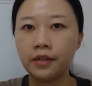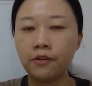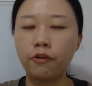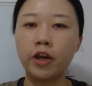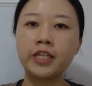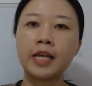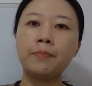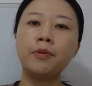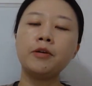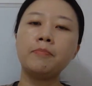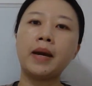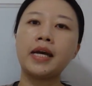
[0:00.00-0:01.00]
For example,
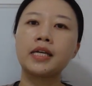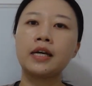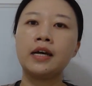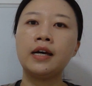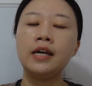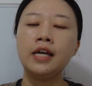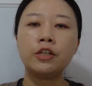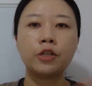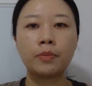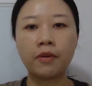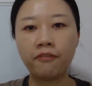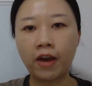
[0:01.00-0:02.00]
in Micah
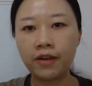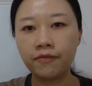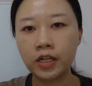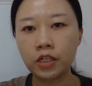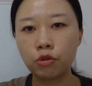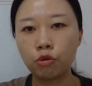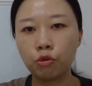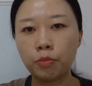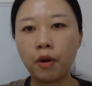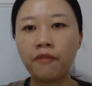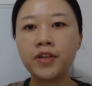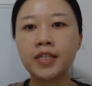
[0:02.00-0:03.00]
chapter 5, verse 2,
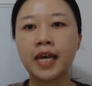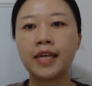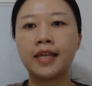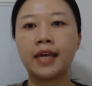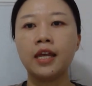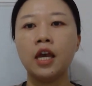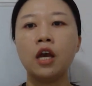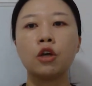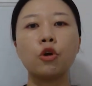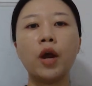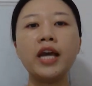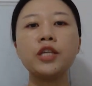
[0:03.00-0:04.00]
prophesied that
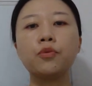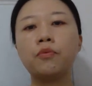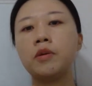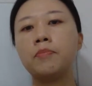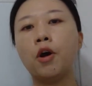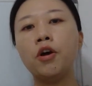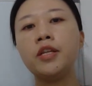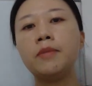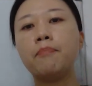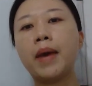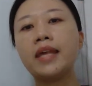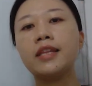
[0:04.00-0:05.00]
Christ would be born
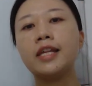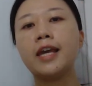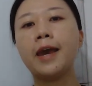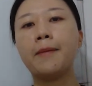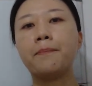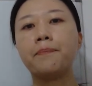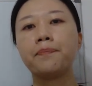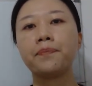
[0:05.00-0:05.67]
in Bethlehem.